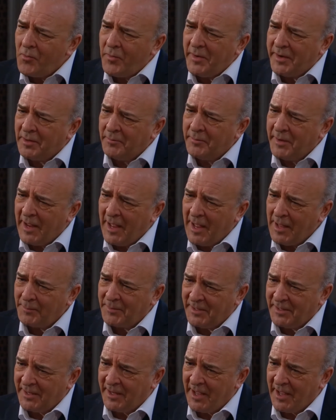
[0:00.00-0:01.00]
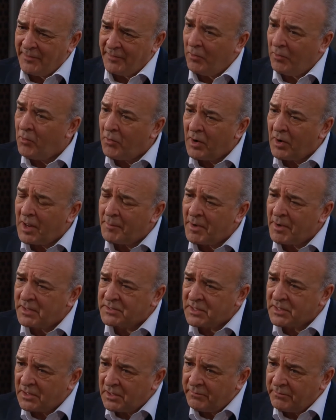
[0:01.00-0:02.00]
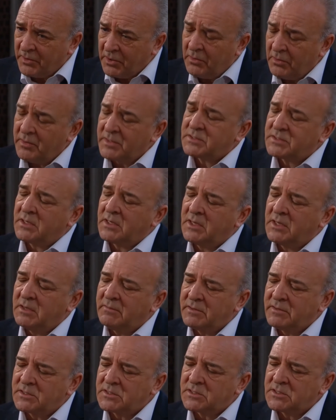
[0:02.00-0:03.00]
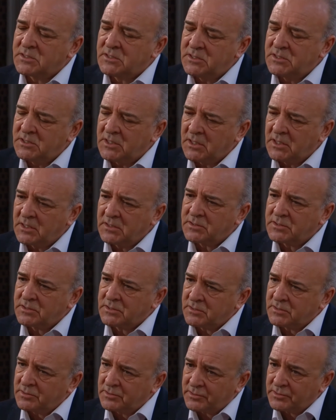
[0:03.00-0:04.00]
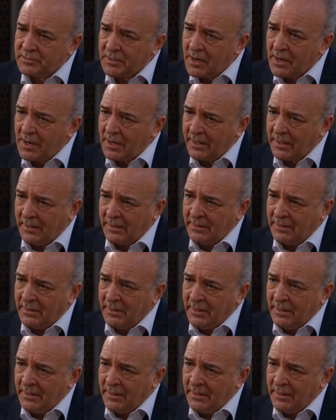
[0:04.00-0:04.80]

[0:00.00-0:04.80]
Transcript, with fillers: we can be happy together. All I'm asking of you is to give us the chance to try.